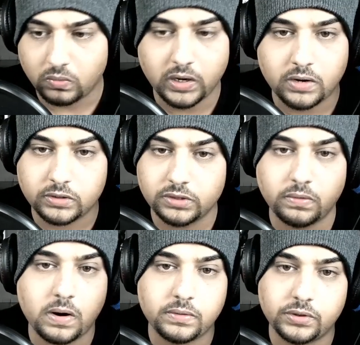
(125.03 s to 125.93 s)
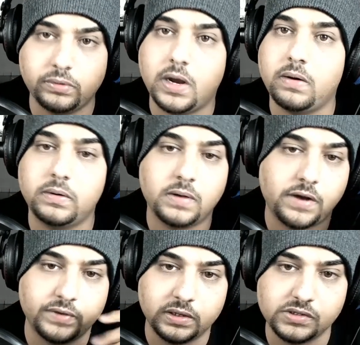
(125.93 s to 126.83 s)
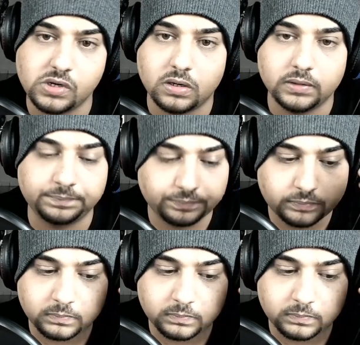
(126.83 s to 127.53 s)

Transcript: 1 hour, 2 hour, 3 hour, everything's gone.